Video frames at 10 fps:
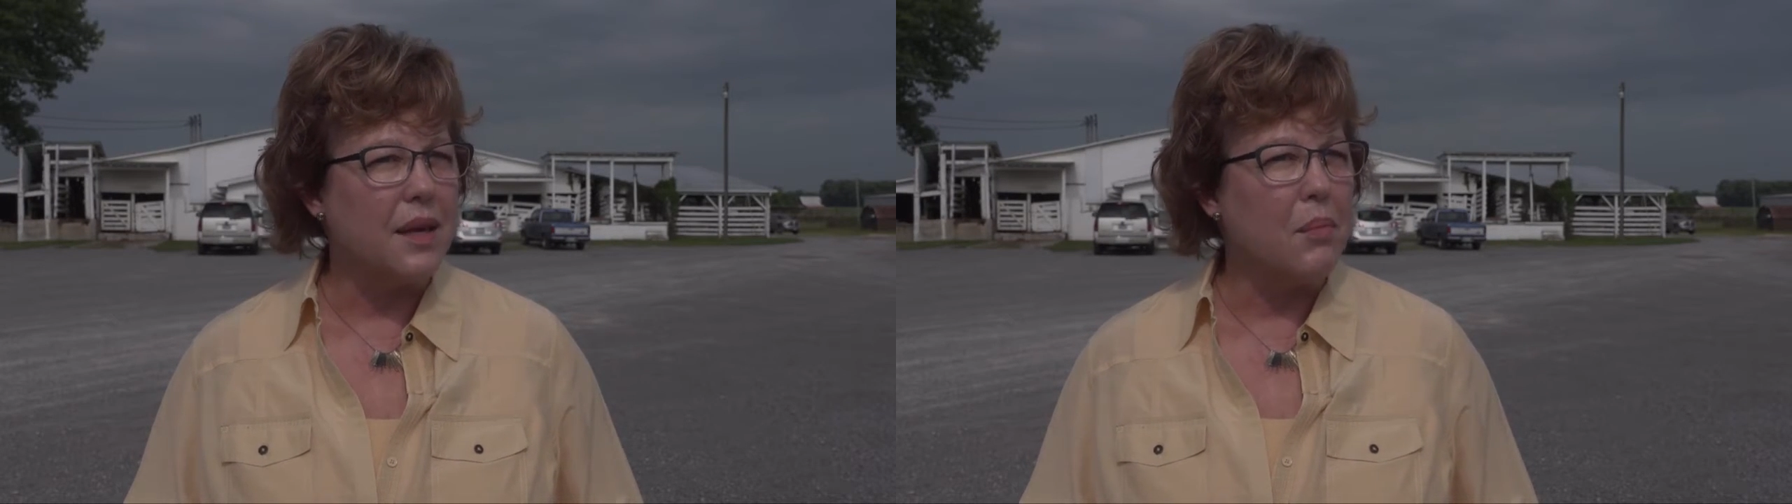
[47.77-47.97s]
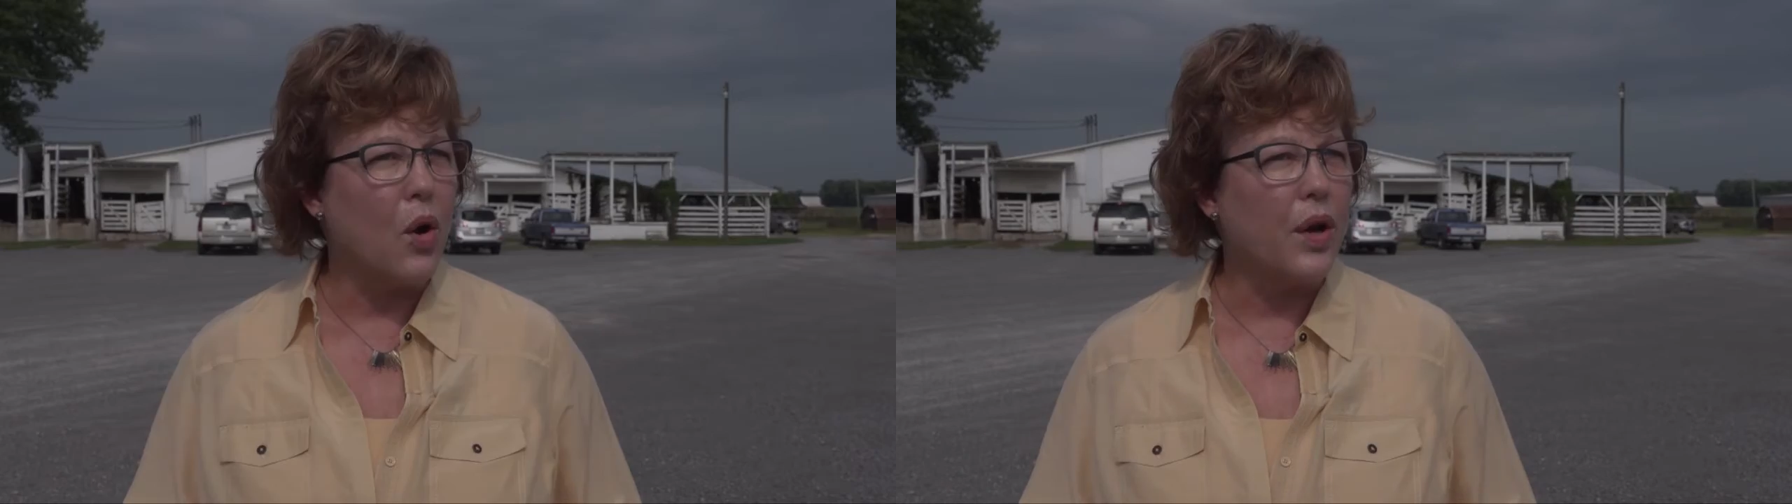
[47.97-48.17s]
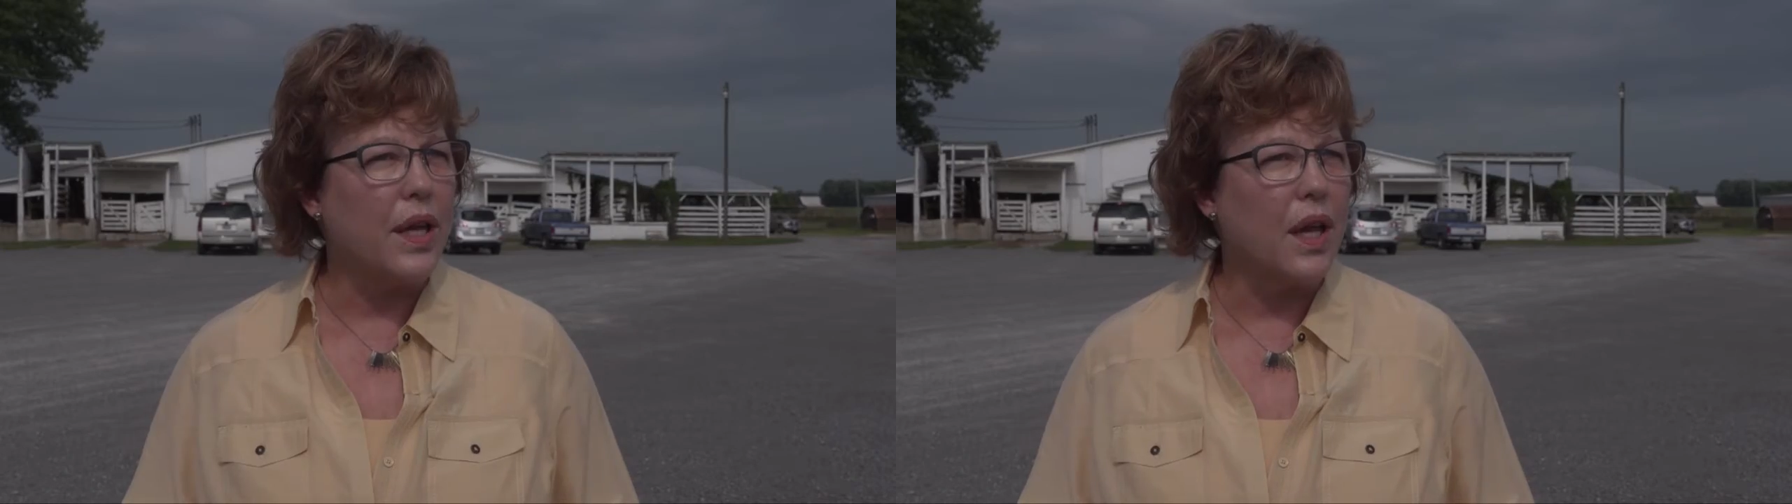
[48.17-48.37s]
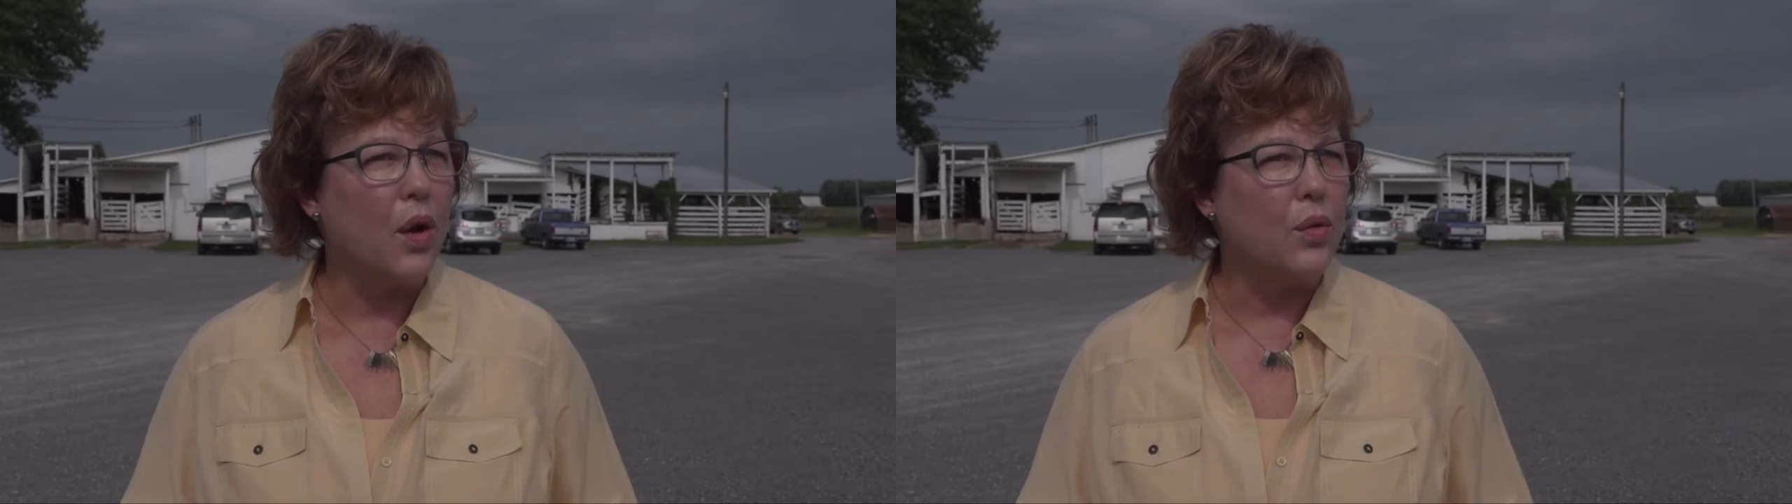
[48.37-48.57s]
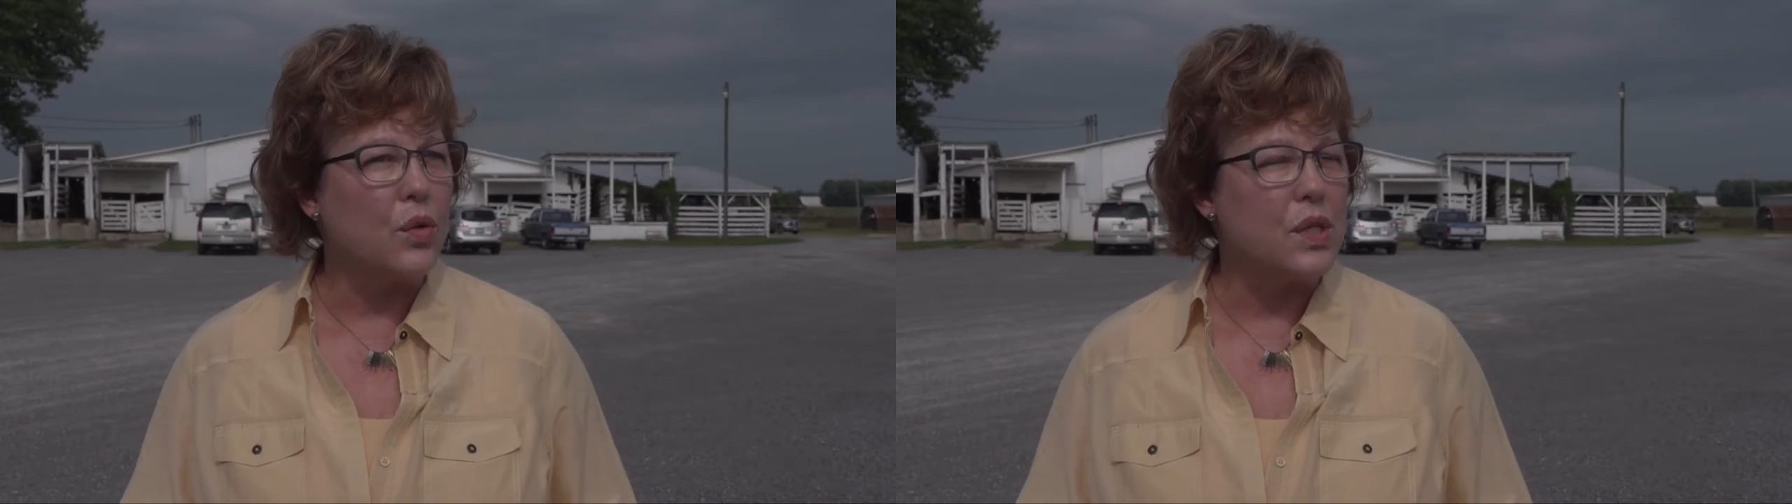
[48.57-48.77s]
that market
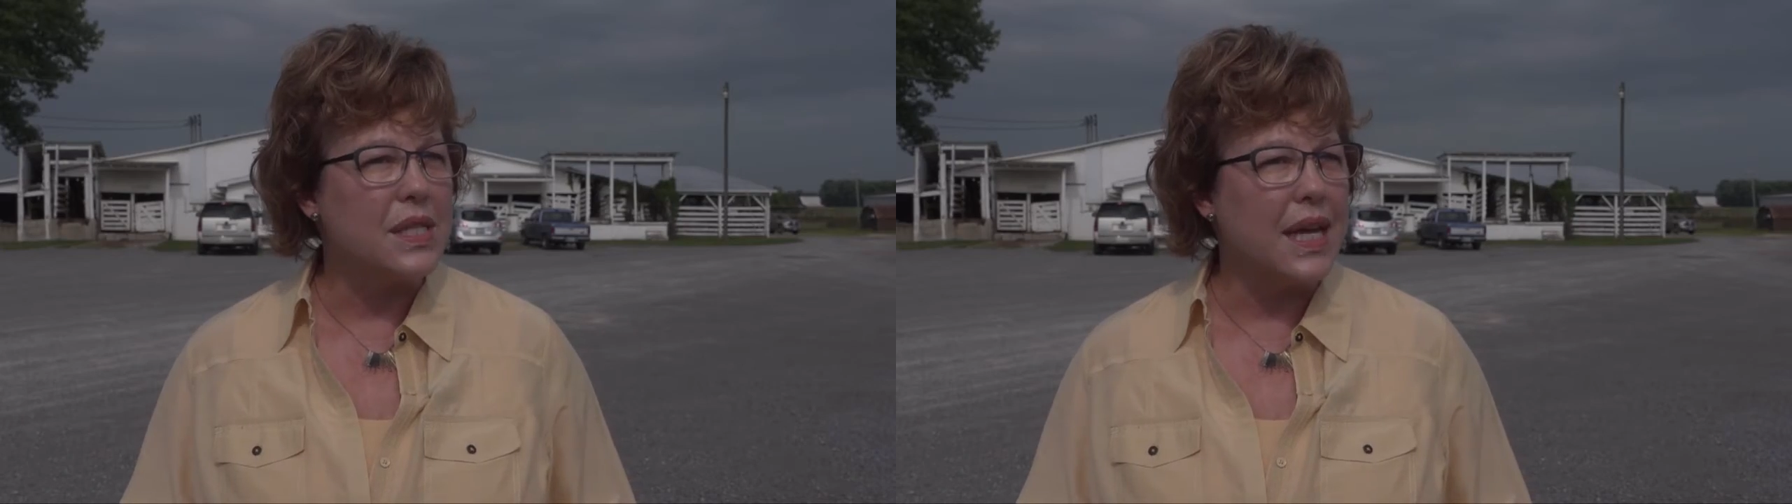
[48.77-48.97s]
owners